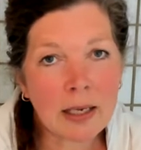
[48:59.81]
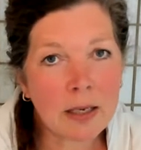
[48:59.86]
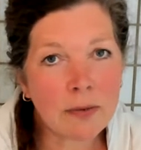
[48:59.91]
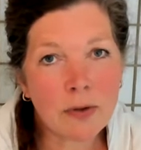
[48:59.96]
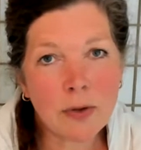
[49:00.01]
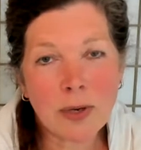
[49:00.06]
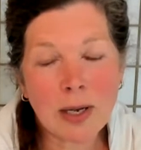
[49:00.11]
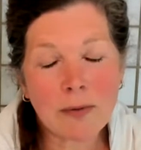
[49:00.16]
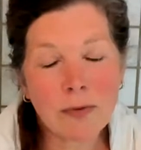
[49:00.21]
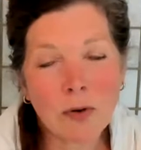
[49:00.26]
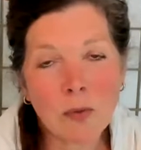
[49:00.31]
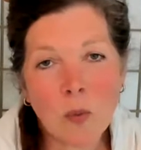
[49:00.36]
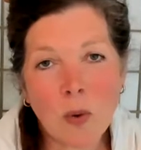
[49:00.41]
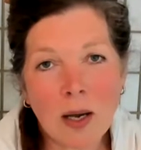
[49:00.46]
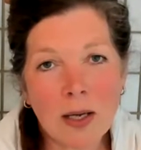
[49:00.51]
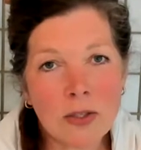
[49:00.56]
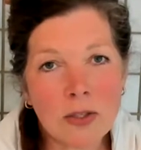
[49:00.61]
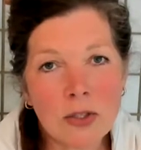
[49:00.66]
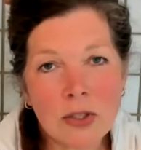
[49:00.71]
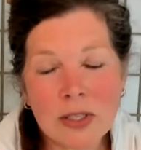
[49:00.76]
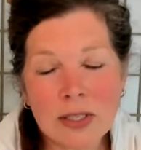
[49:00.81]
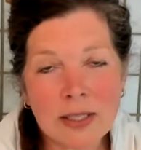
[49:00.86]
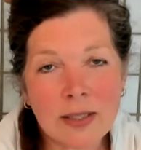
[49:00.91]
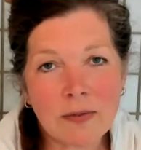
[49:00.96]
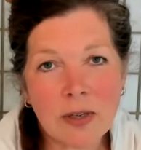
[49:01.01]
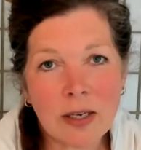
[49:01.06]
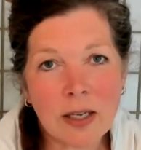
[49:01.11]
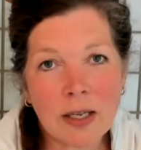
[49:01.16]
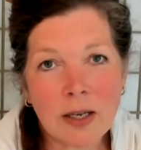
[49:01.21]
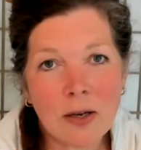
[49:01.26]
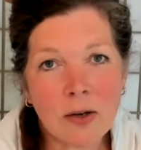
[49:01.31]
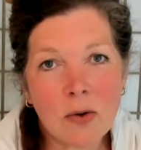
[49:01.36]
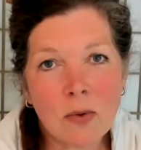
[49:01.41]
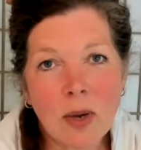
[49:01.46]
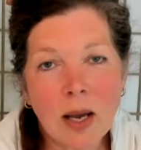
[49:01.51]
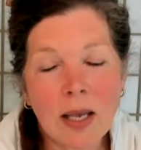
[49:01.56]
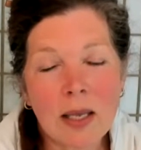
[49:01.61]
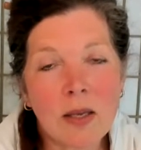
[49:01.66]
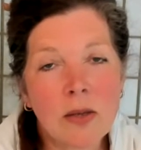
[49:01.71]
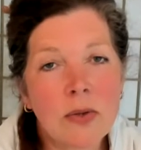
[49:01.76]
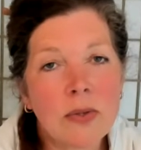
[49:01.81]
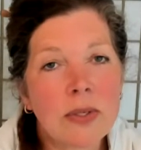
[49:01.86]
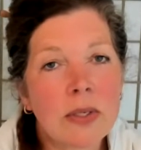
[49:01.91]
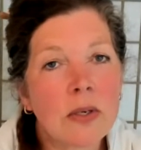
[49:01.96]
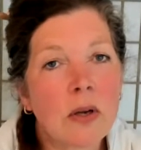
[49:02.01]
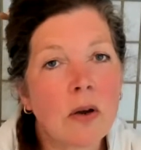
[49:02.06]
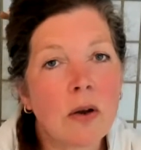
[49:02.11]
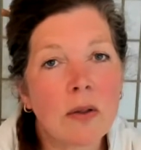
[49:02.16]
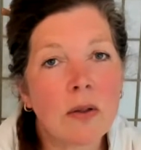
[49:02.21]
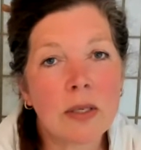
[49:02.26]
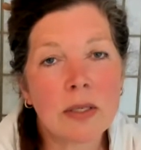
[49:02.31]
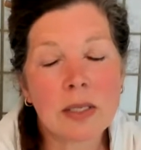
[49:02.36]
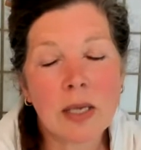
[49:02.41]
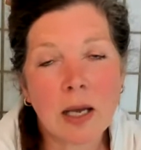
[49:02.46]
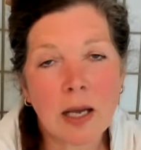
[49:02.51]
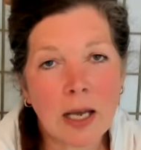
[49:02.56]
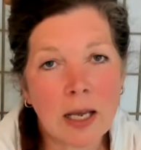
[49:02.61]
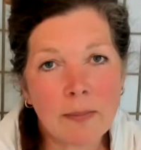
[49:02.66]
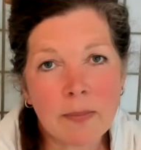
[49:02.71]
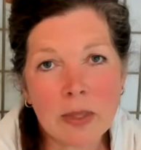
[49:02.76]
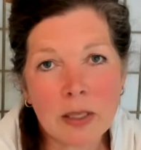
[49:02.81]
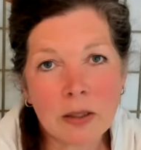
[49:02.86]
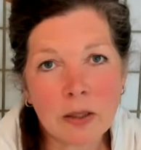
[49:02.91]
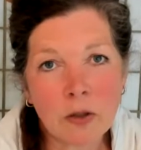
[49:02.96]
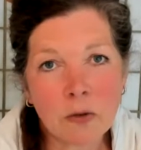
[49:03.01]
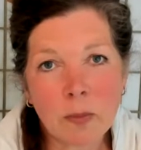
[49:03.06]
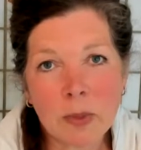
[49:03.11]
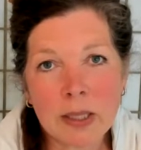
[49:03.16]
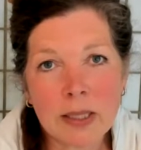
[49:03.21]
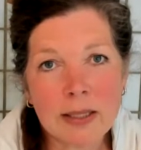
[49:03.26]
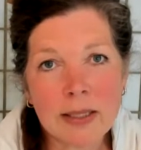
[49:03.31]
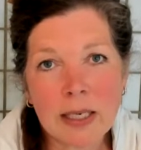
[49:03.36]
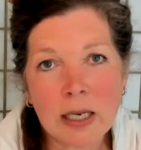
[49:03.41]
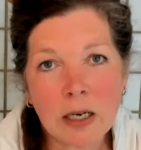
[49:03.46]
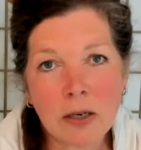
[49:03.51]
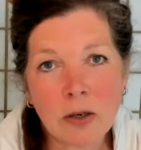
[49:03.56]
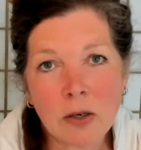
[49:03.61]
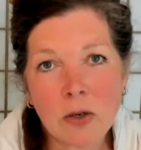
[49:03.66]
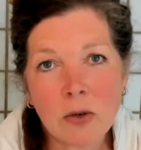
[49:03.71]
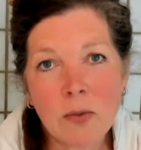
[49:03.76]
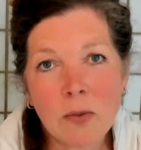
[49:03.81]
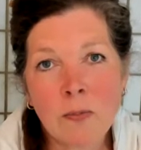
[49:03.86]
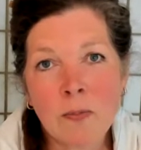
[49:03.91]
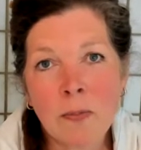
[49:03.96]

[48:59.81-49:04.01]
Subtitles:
If you ever watch this video, I use it all the time, the Lumina Tarot.